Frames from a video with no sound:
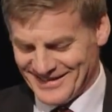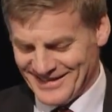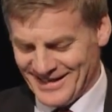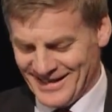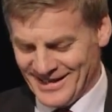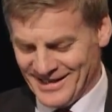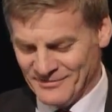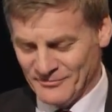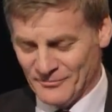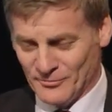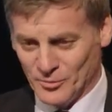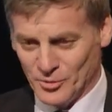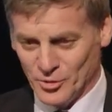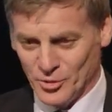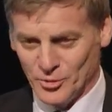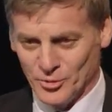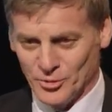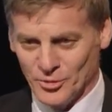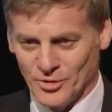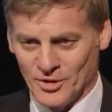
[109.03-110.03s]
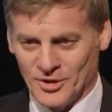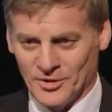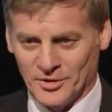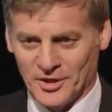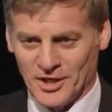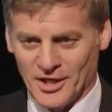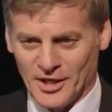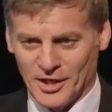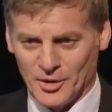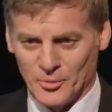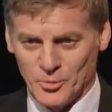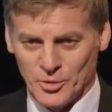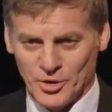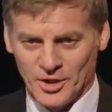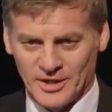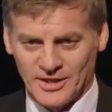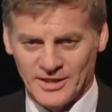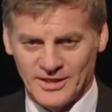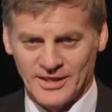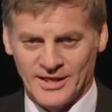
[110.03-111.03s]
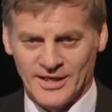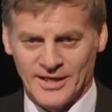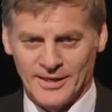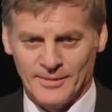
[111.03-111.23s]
and for your ongoing work